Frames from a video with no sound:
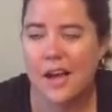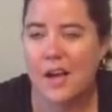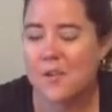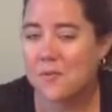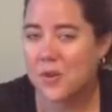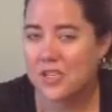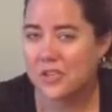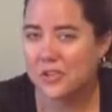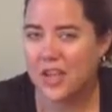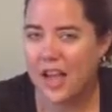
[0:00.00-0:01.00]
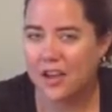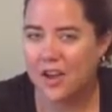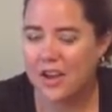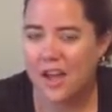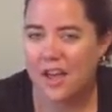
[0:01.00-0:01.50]
Unfortunately, I
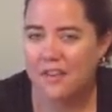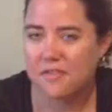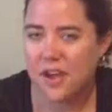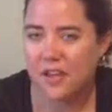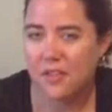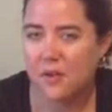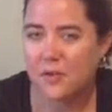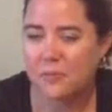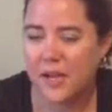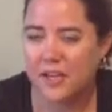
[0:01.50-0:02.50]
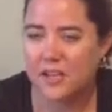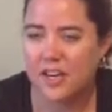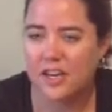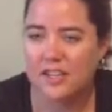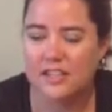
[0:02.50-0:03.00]
could not find those
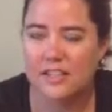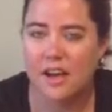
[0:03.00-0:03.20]
pictures.